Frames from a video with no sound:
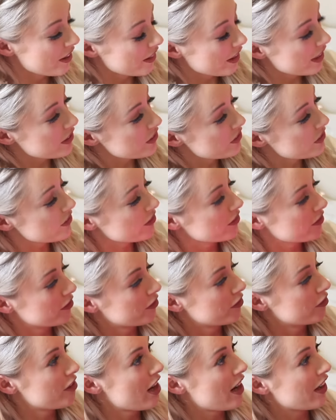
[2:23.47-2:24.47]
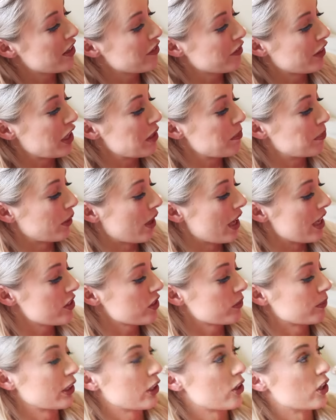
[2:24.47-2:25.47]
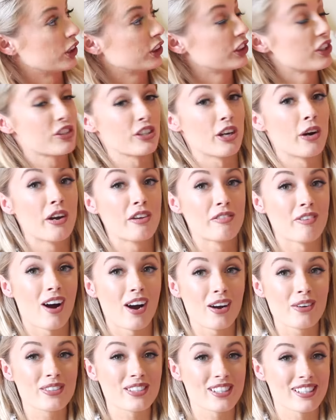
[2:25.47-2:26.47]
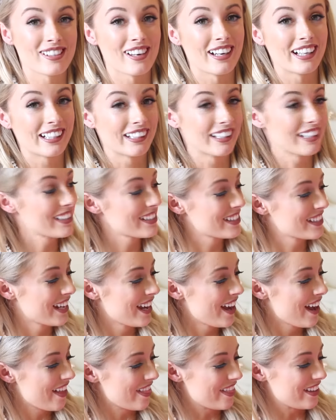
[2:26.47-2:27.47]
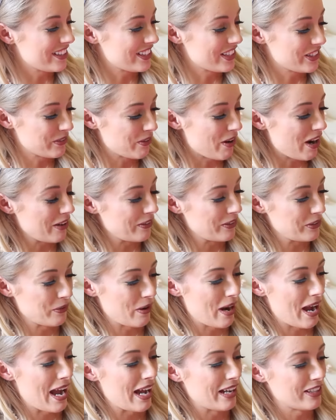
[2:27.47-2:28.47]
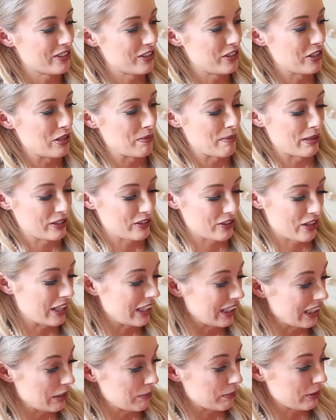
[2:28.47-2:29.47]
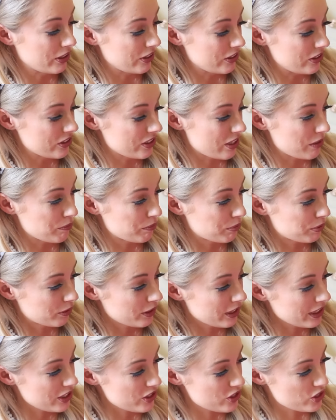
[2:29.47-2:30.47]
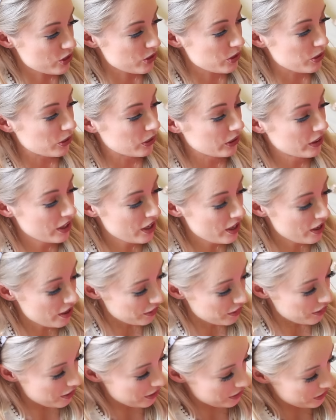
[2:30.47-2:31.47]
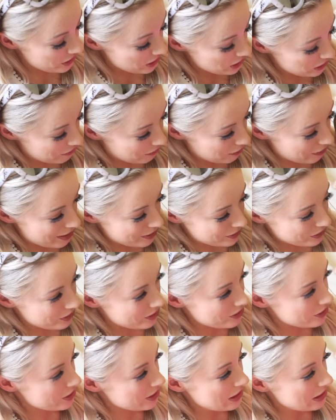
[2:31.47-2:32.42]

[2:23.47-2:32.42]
That is very, very bright, my gosh. So if I was a cyclist, this is what I would wear to do my cycling, because I'm pretty sure this is fluorescent.